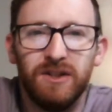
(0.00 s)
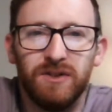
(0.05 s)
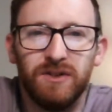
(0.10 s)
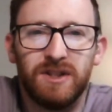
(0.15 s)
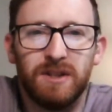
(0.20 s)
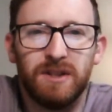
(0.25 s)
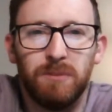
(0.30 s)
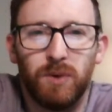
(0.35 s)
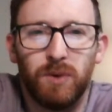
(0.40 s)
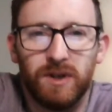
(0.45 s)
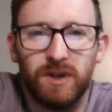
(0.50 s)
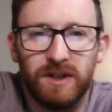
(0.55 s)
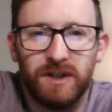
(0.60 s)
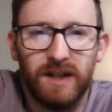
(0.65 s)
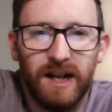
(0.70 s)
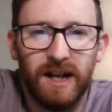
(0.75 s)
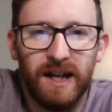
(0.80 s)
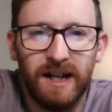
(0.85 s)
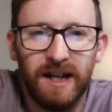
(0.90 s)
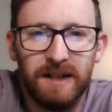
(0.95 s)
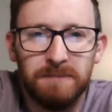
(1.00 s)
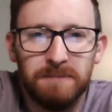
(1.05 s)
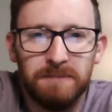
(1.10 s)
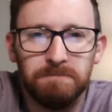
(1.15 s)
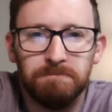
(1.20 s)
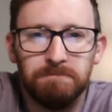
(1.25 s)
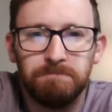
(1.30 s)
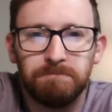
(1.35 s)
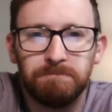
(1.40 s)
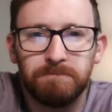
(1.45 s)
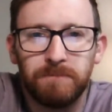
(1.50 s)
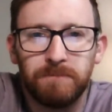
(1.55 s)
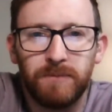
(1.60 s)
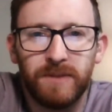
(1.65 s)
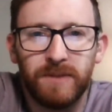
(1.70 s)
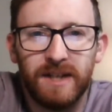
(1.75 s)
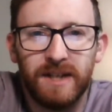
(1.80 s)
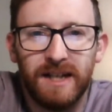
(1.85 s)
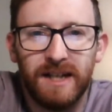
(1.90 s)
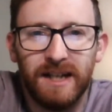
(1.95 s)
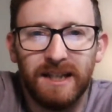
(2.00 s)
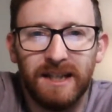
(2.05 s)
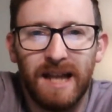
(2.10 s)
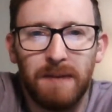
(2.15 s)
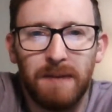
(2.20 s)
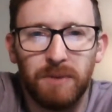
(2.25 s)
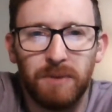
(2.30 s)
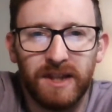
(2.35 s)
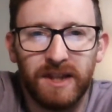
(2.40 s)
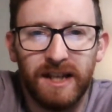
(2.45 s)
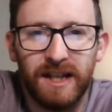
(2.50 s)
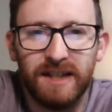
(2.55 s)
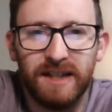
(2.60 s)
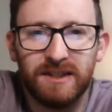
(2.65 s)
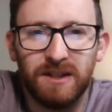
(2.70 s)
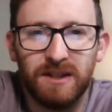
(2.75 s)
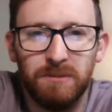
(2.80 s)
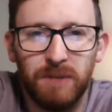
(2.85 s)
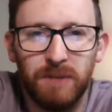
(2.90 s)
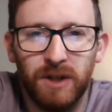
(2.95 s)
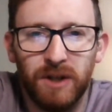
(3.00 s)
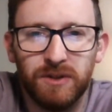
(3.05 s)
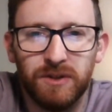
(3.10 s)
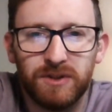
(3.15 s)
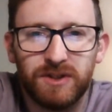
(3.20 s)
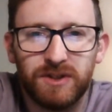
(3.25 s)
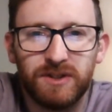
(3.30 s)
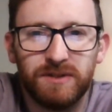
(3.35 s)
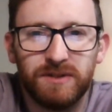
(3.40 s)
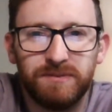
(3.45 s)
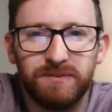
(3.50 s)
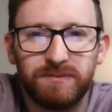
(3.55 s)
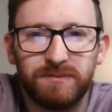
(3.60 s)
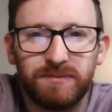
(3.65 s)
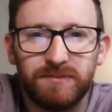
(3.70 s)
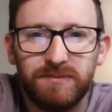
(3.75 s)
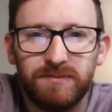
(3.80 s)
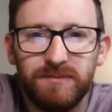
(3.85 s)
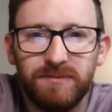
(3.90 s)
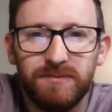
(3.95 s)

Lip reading: doing some more elaborate things on boats?